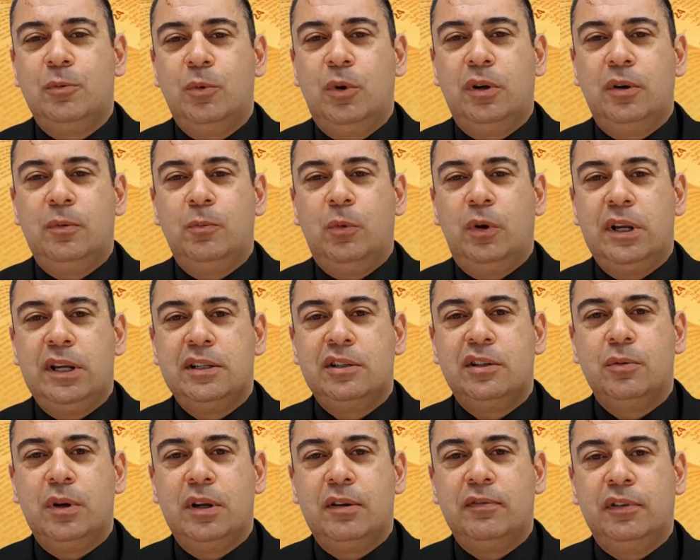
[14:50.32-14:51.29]
what he's
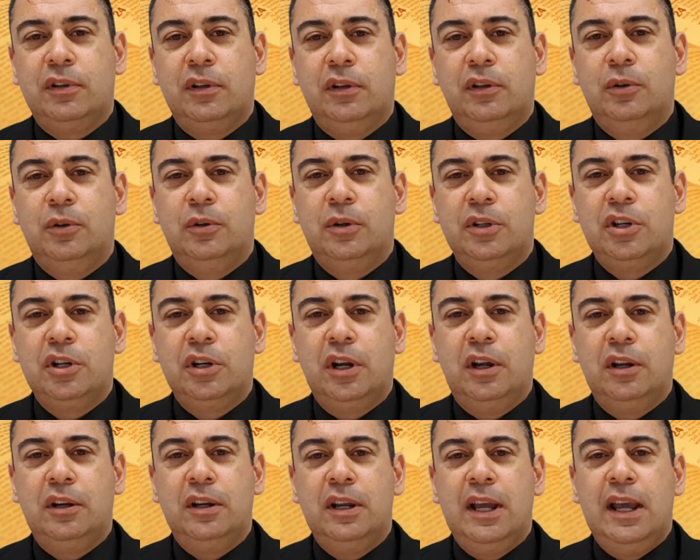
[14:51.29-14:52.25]
doing for the Lord, you
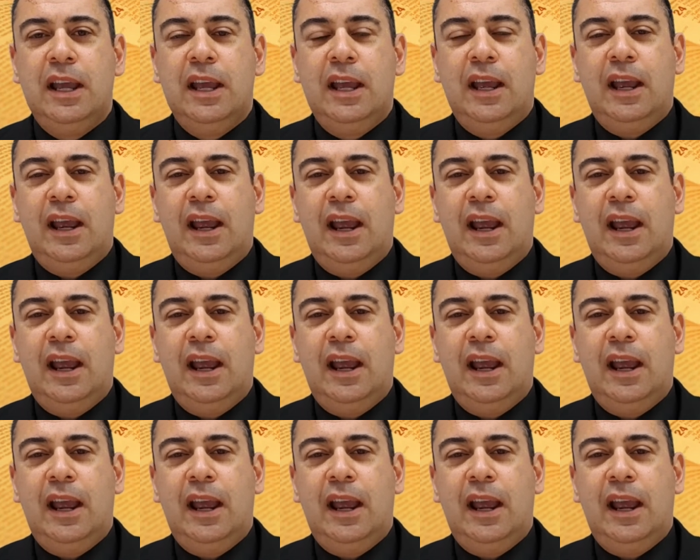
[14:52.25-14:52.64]
know.